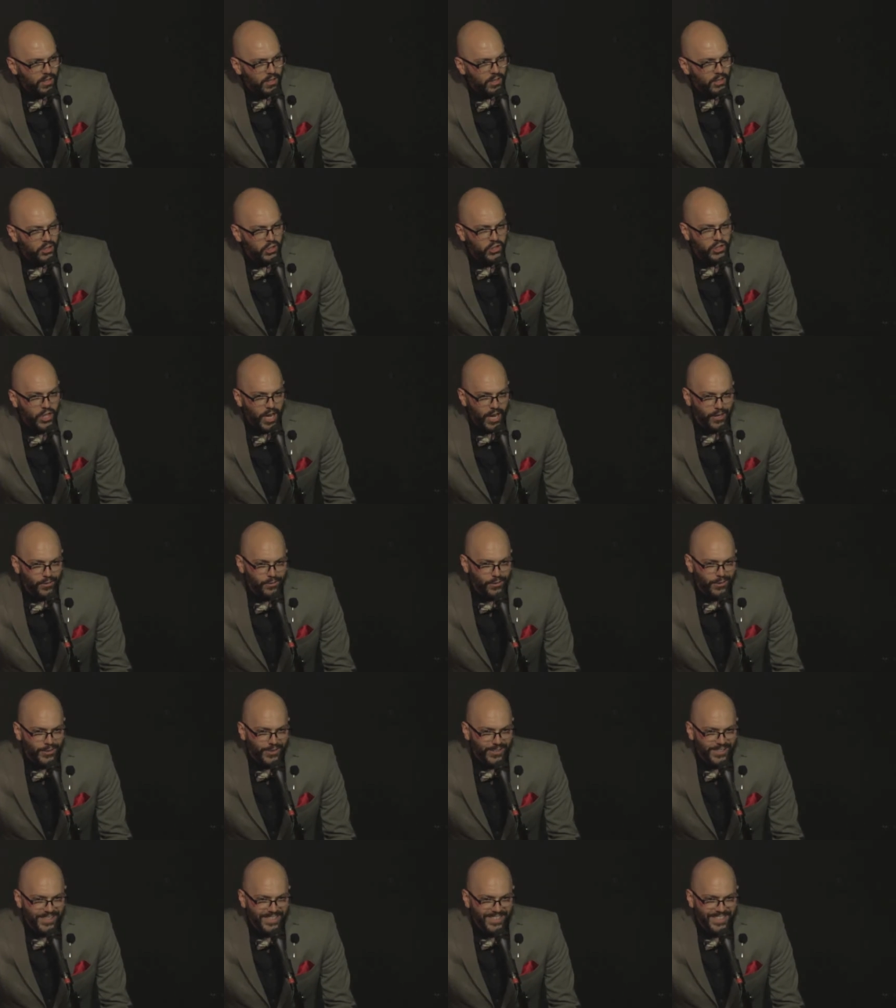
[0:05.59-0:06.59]
and a
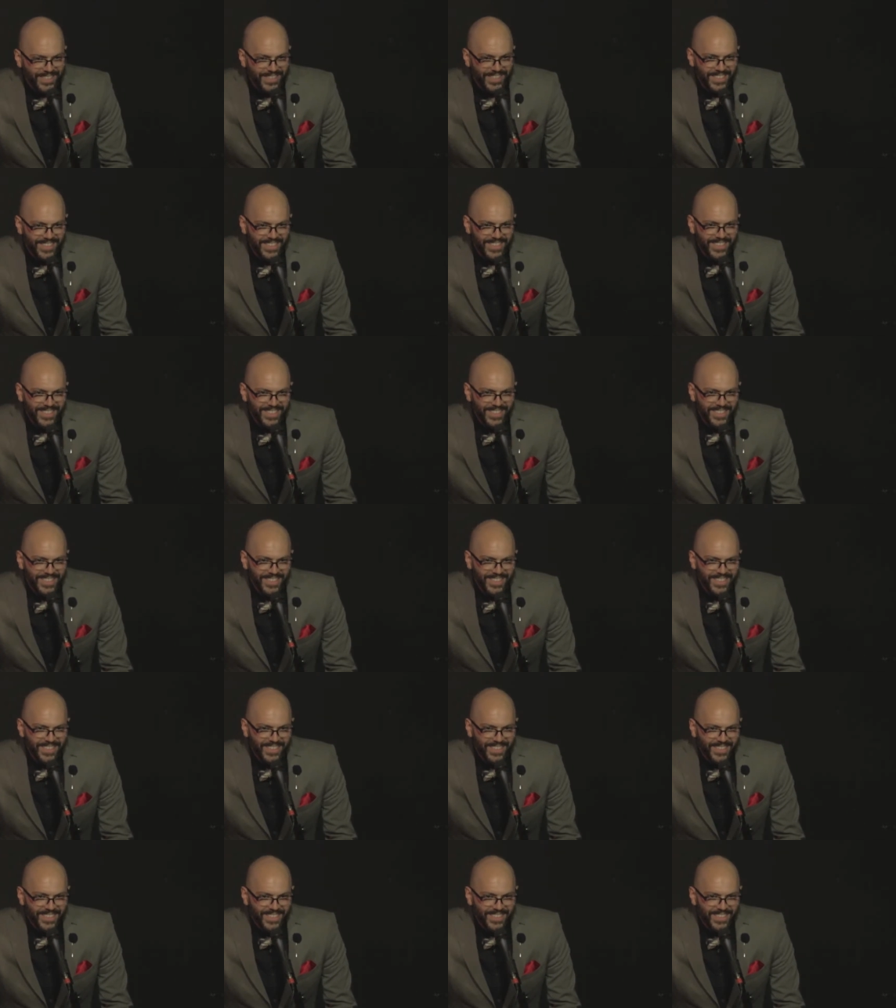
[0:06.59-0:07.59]
general
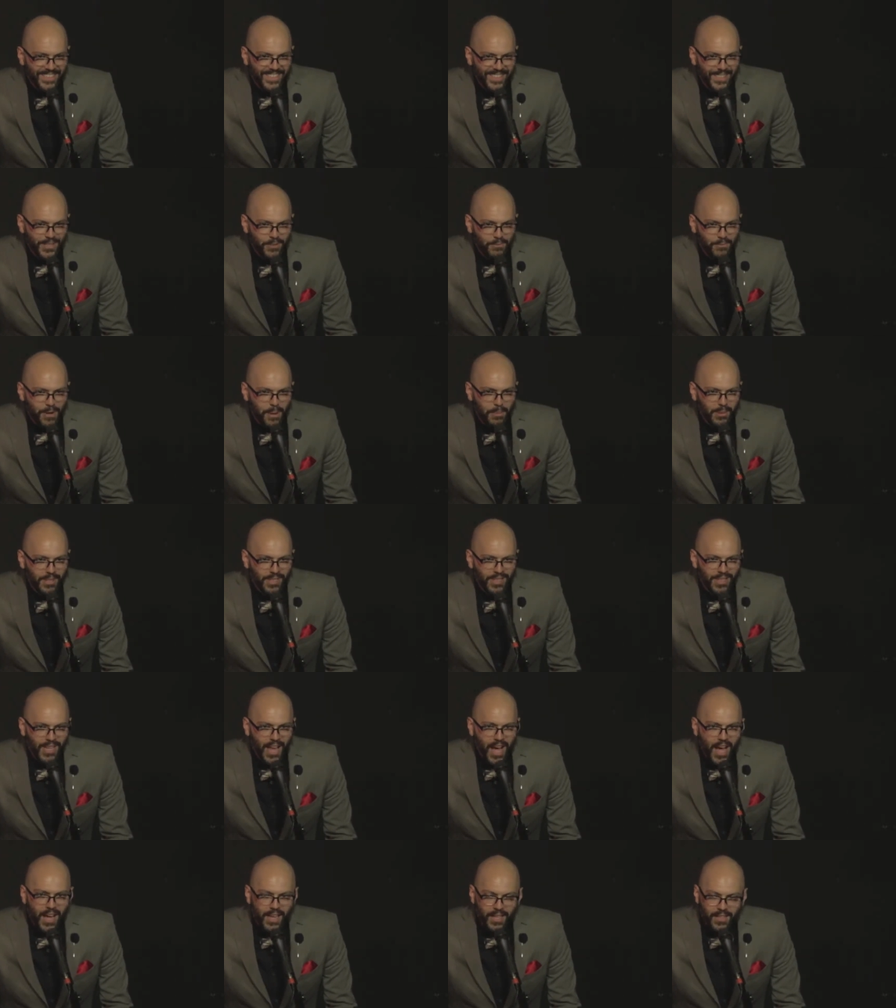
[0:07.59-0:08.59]
in the Rebel
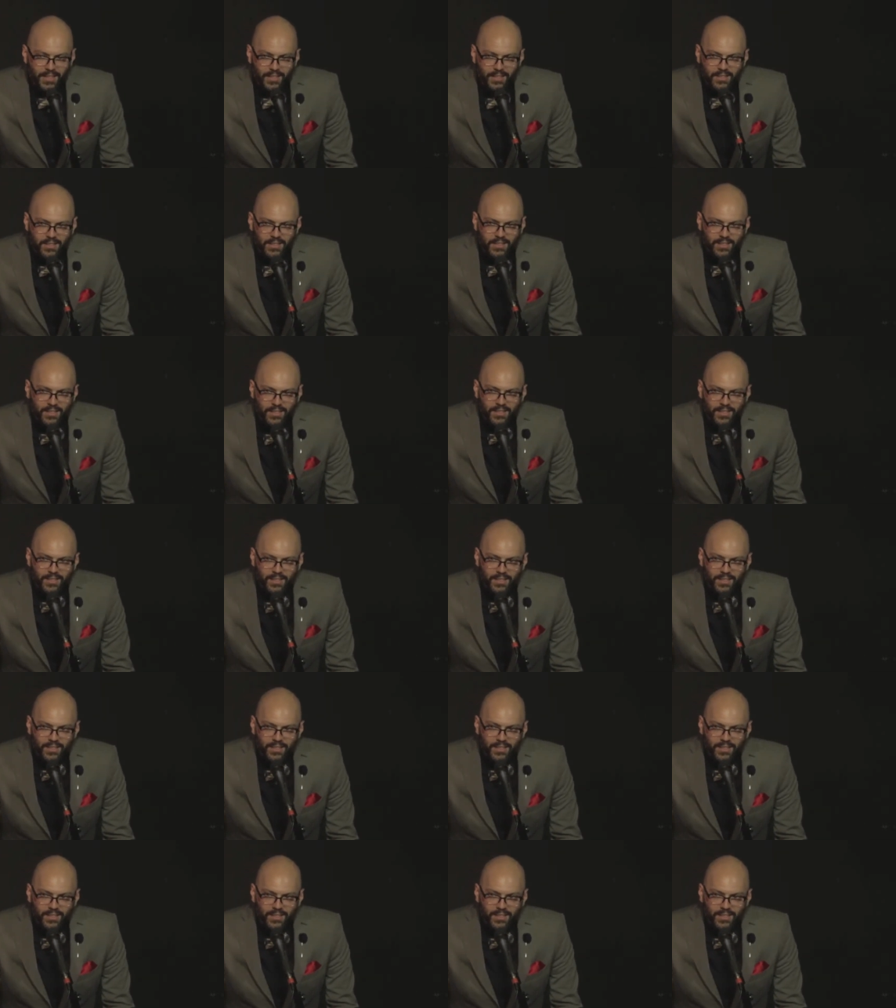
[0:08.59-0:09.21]
Alliance